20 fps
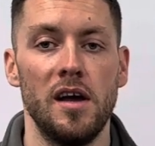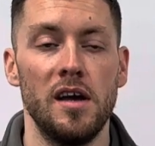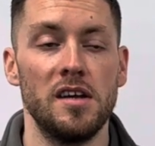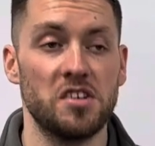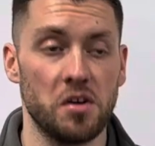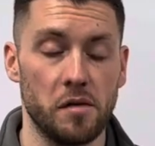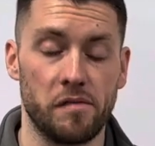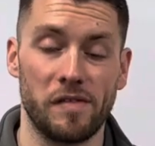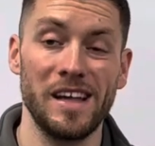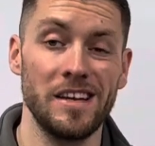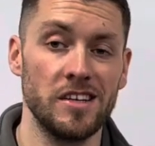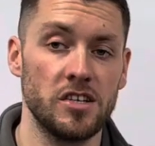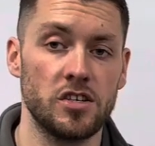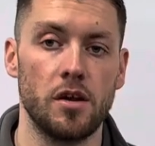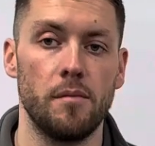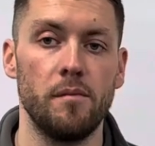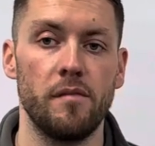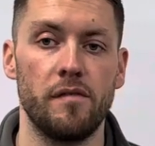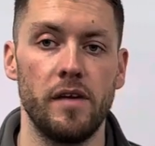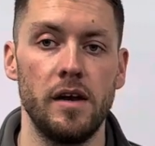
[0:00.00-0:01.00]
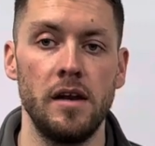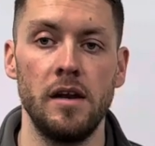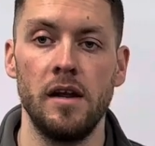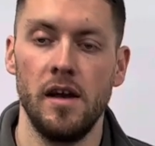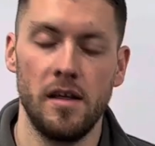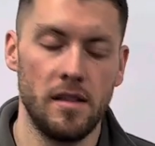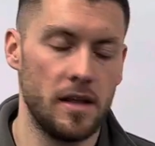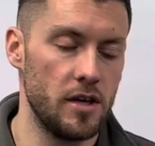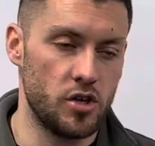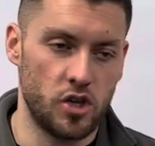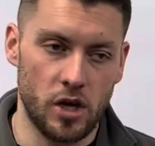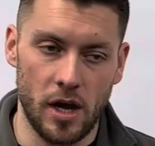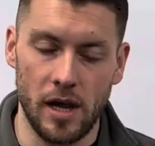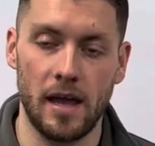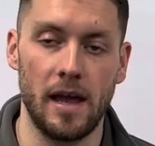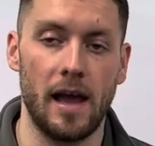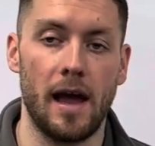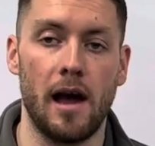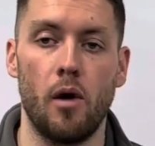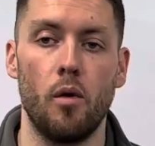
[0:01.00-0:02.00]
So if that's something, then check
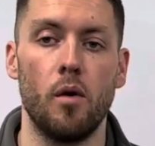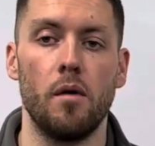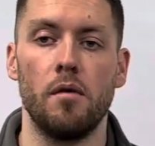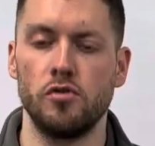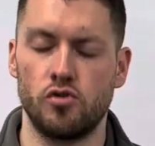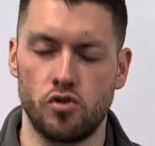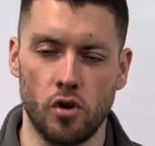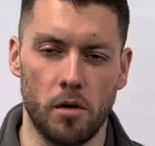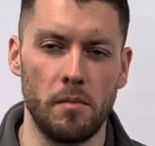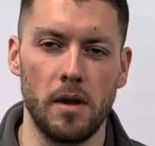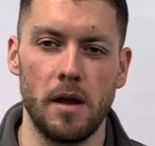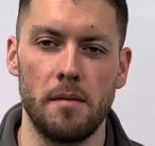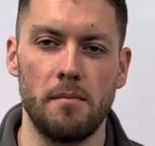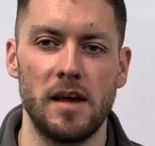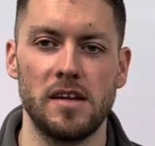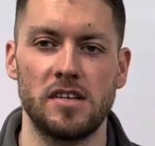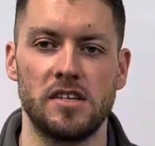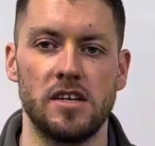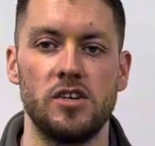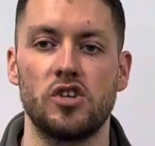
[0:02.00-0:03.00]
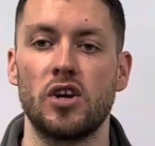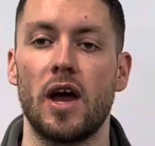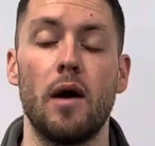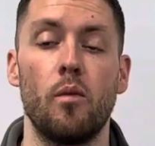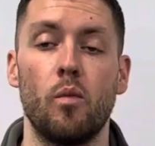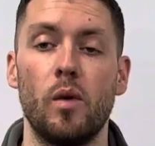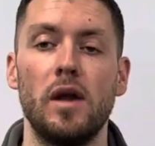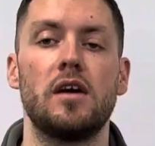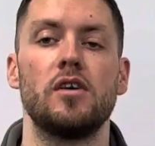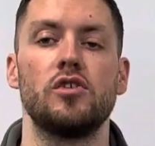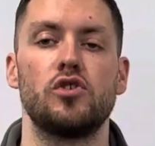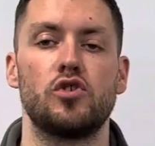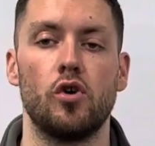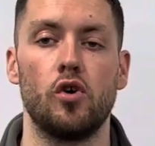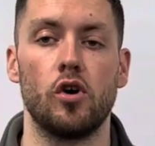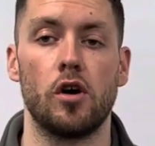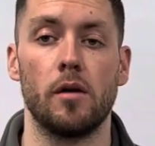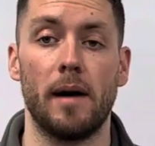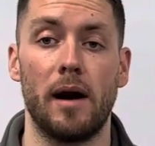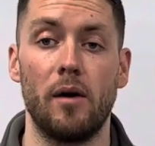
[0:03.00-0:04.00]
it out, drop me a message and we can
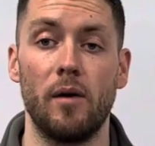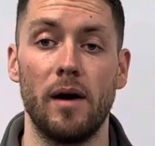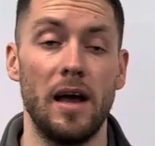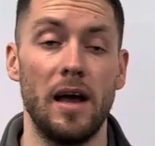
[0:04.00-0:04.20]
talk about